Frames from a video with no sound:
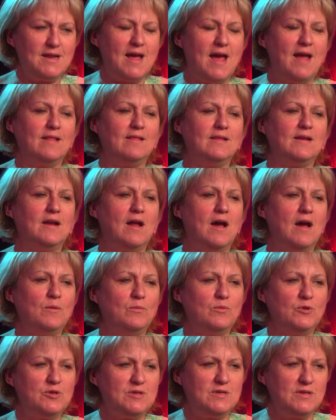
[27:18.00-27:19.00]
and that I
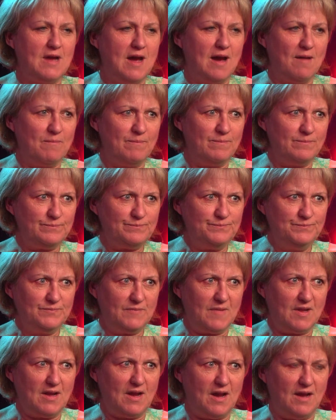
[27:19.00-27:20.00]
would
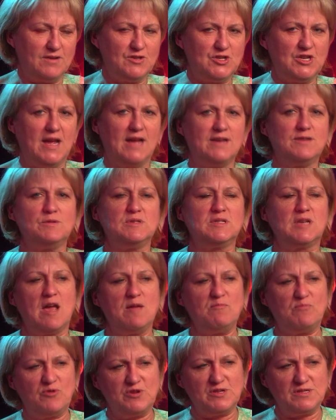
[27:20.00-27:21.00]
and she had to
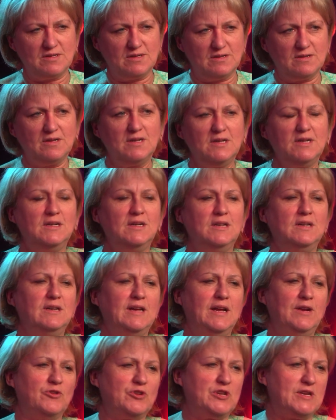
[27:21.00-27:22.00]
escape prison
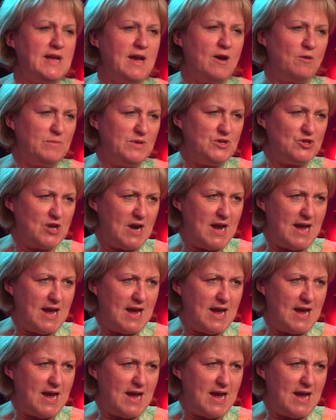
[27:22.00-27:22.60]
in order to help me dry